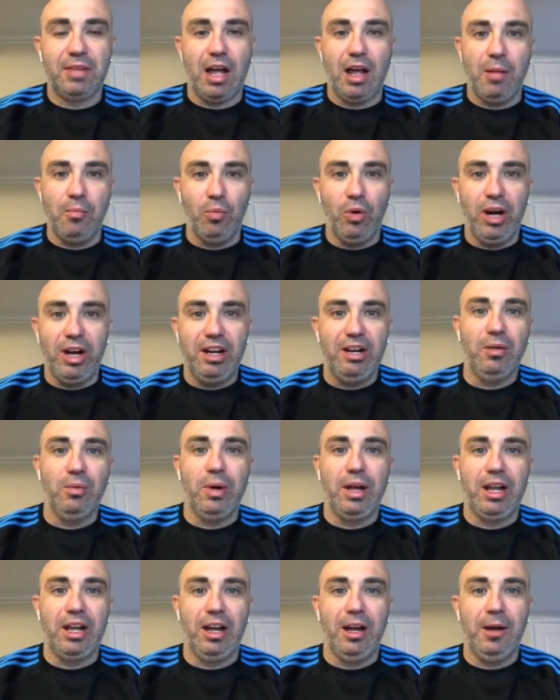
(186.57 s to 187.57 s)
I'm ready to
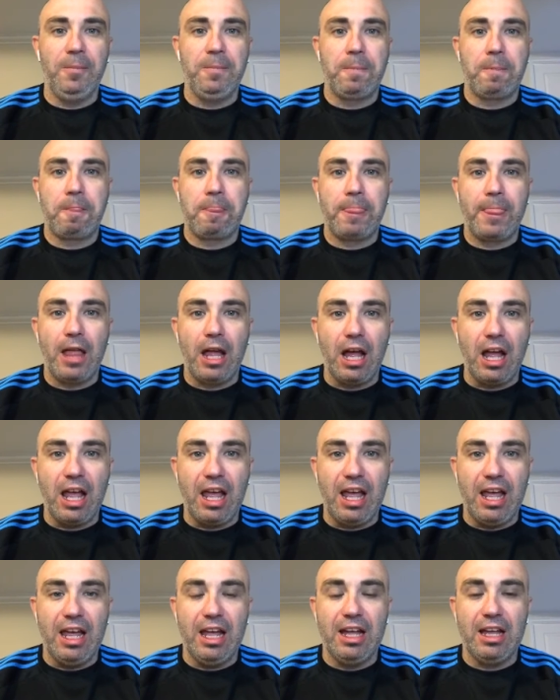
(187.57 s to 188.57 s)
wake up
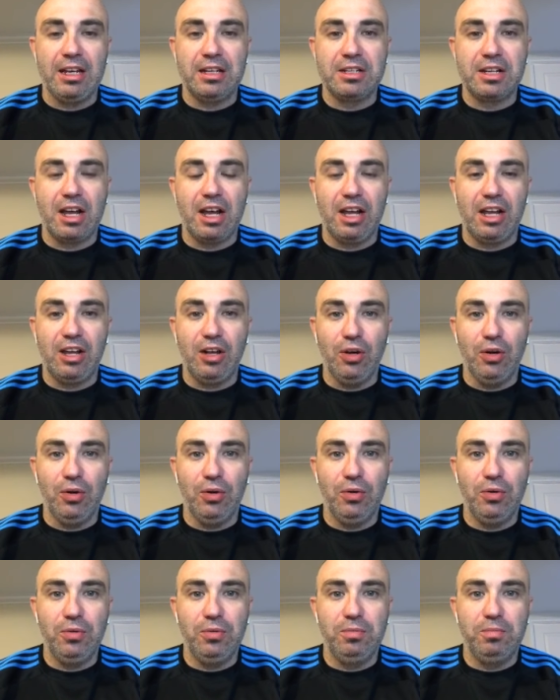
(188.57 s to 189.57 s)
and I
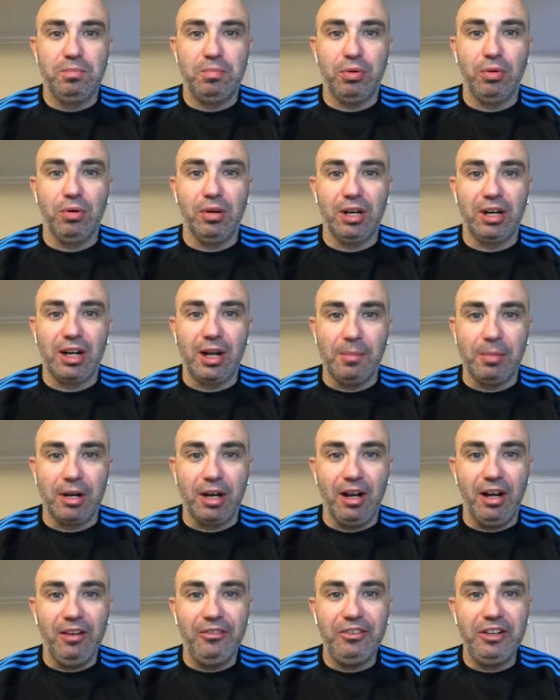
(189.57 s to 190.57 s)
go pour a cup of
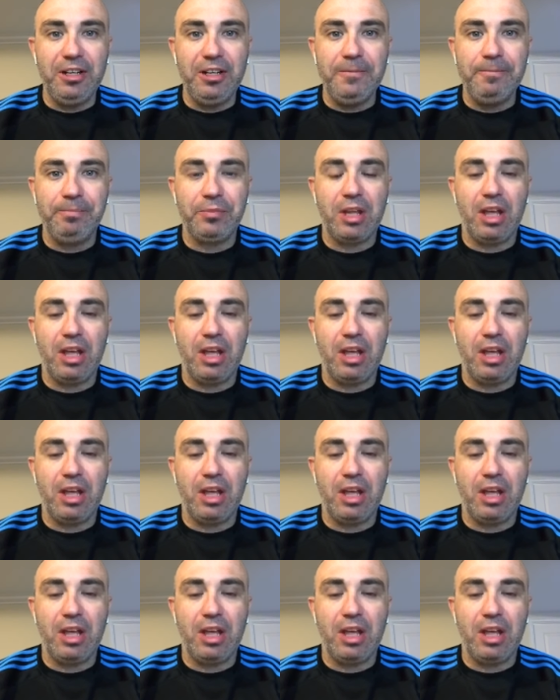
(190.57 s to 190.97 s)
coffee